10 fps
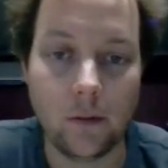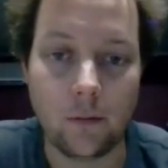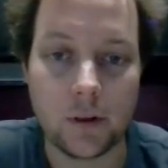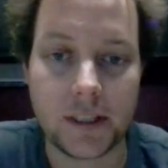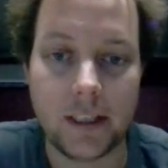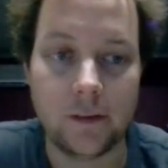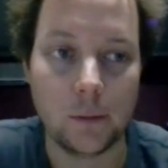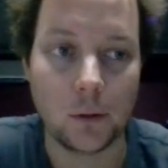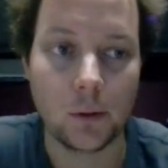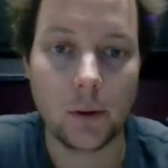
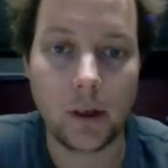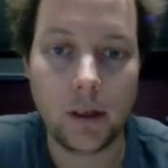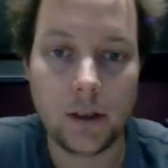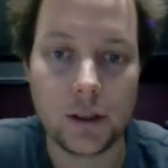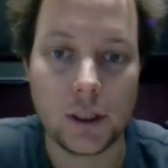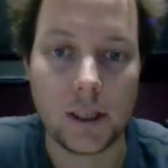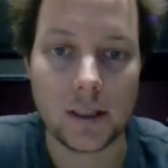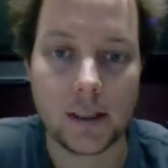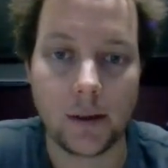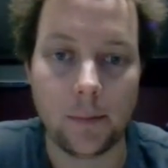receivable
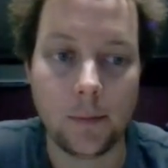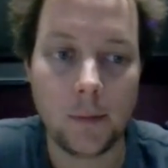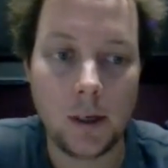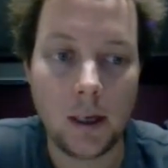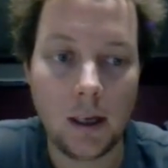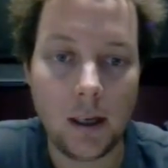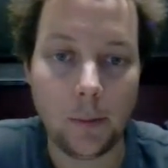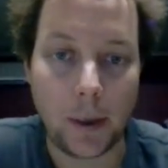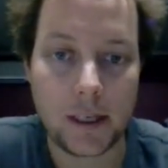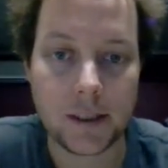gsm
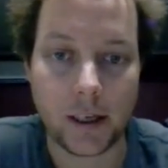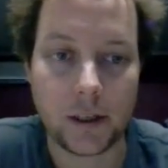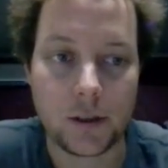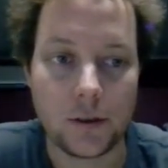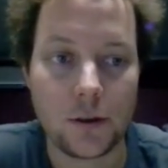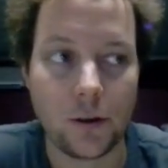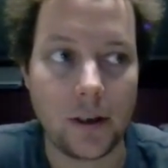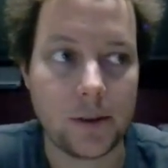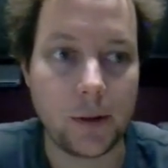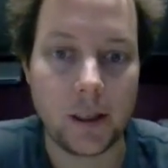base stations
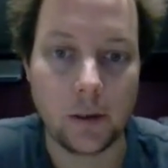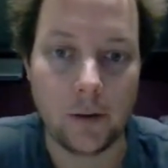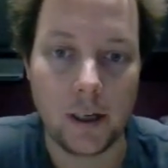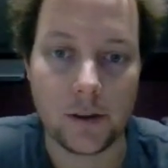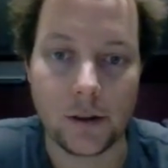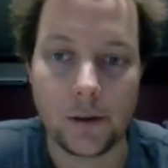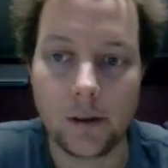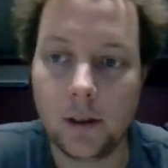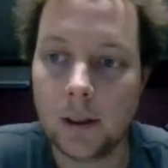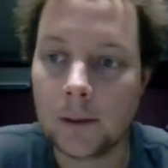transmitting around you.
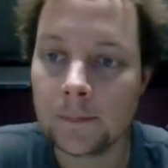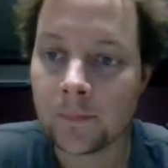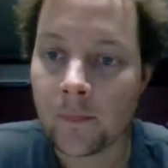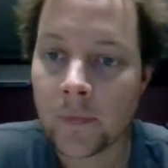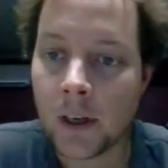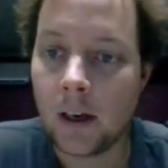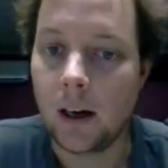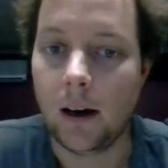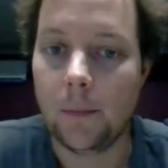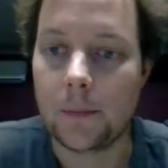
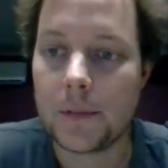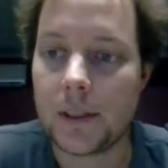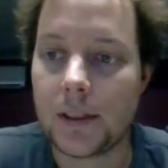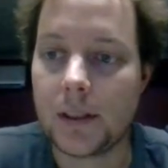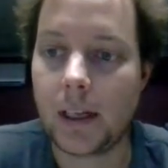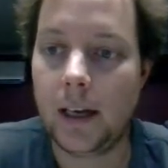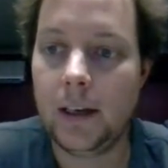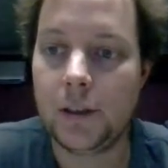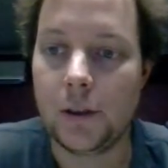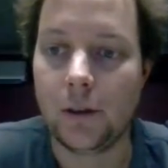Stay
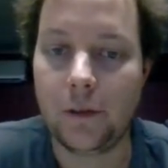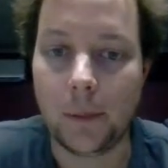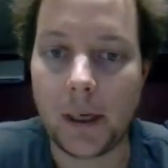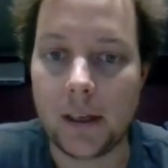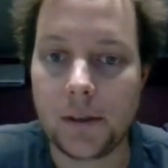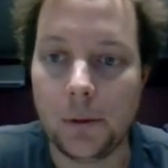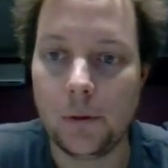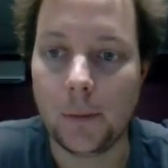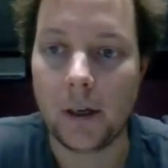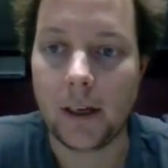tuned for part two
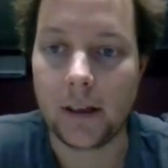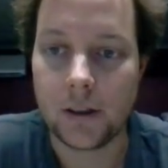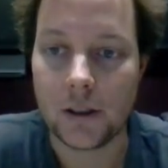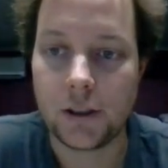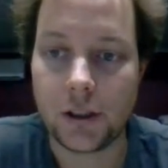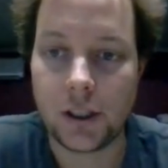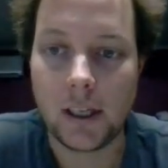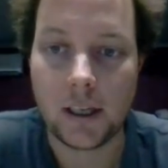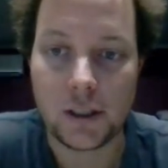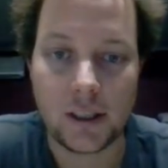of my
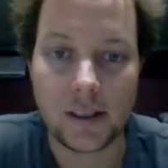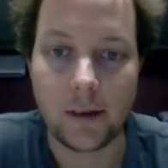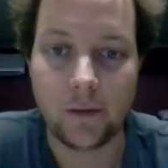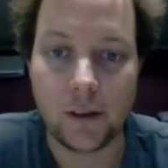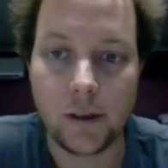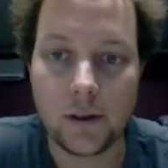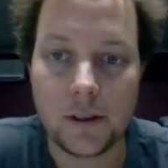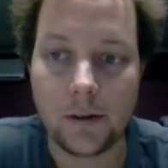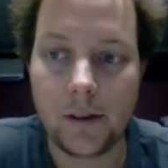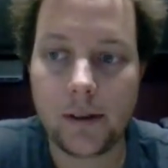gr-gsm video
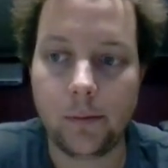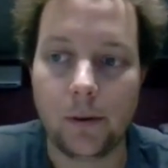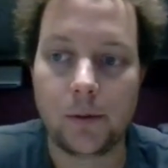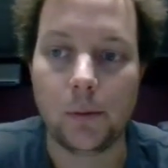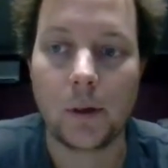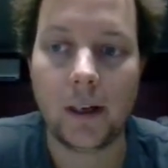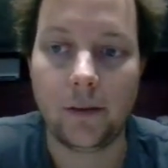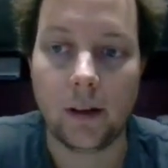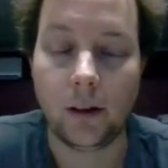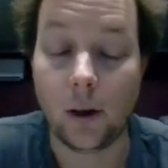series, which will cover
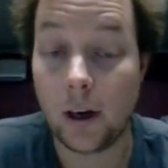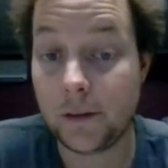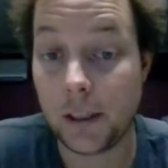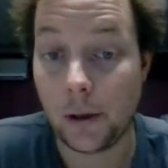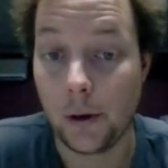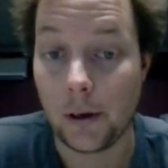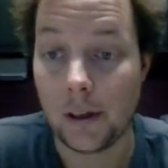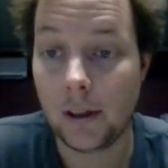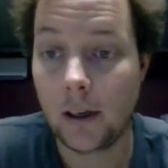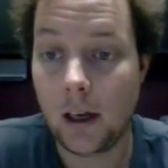the live
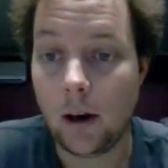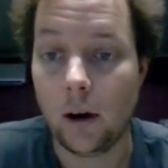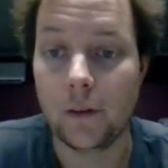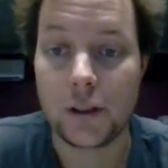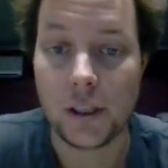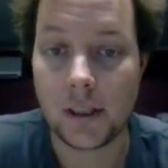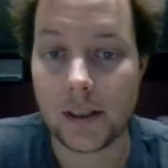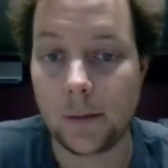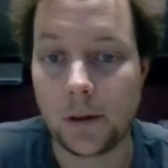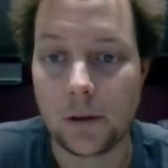decoding of a
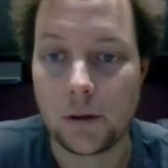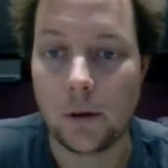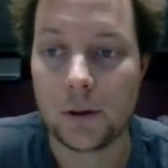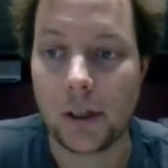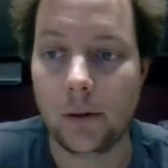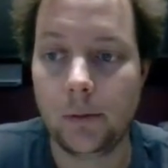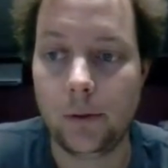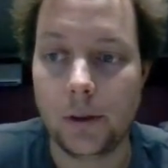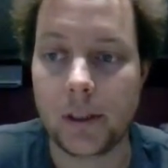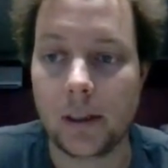gsm control channel
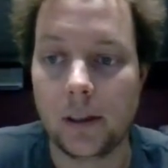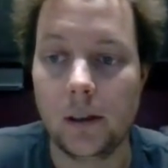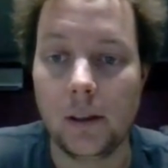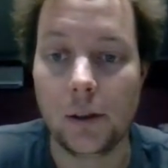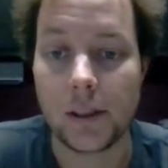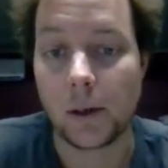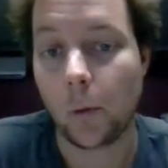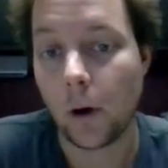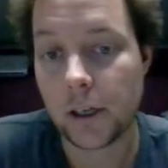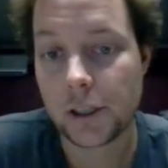using
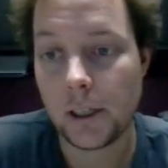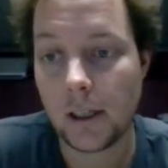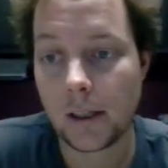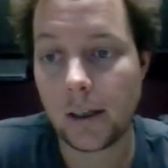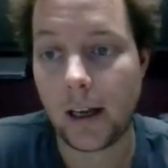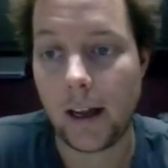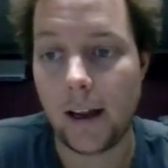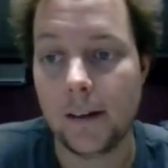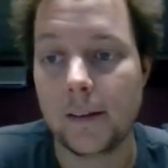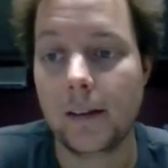Wireshark
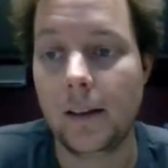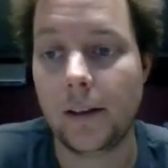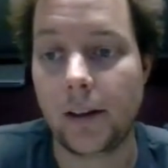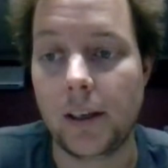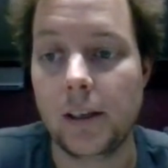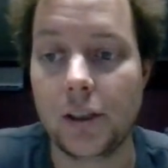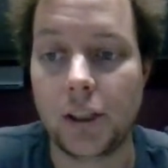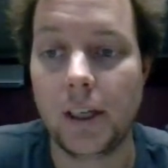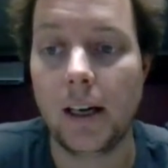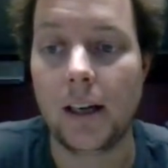and the
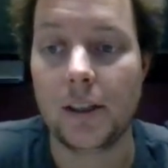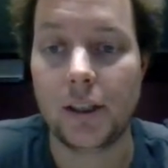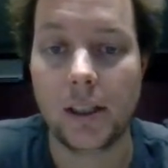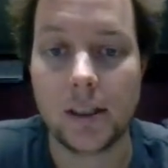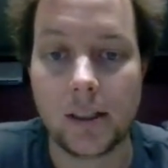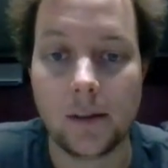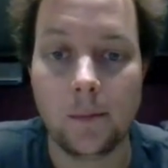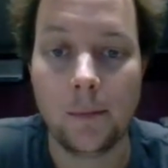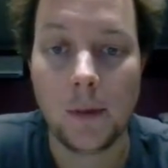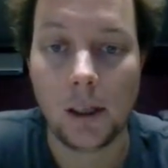
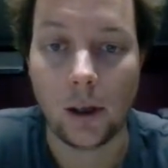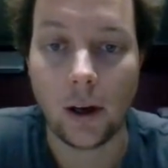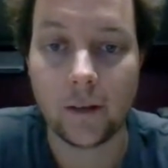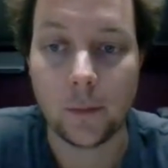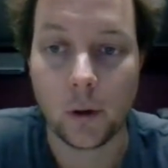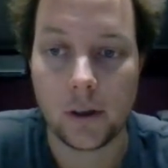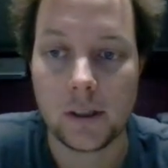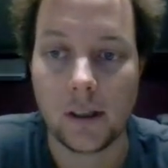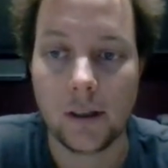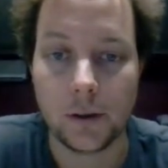gr-gsm live
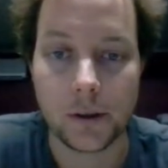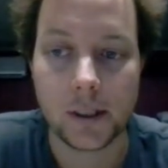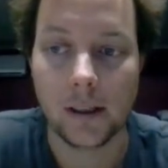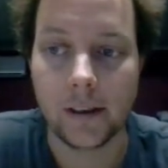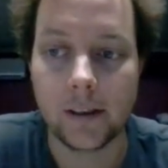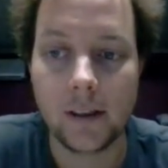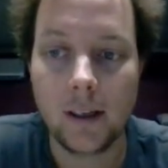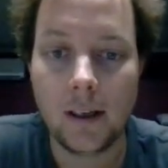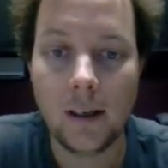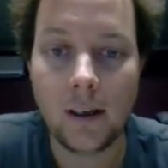monitor utility.
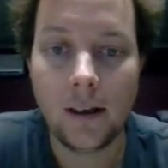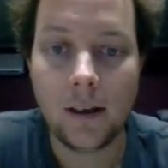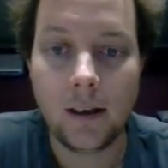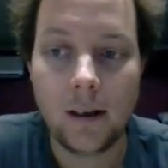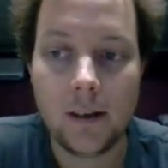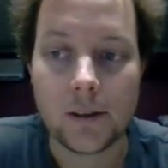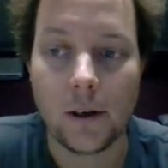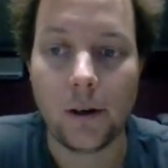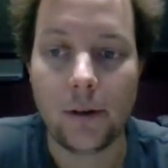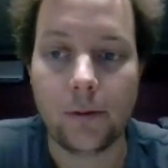
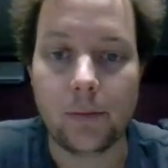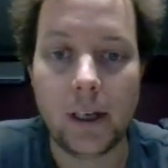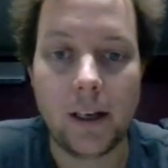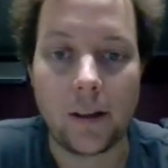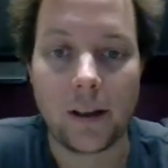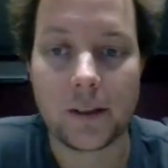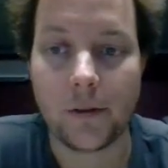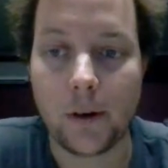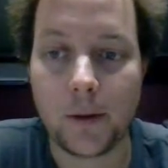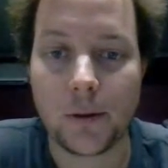So yeah, thanks
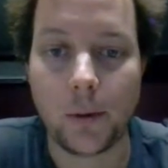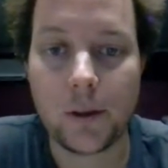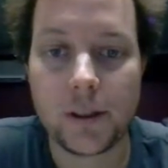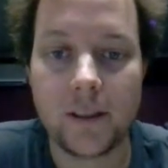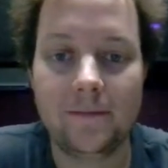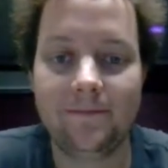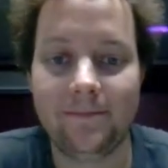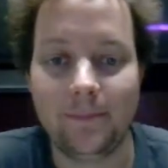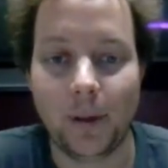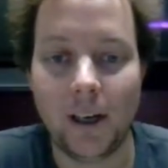very much for watching.
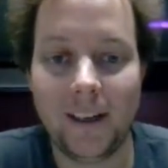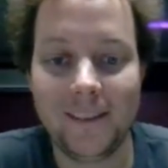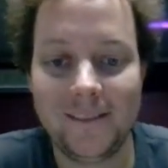Bye.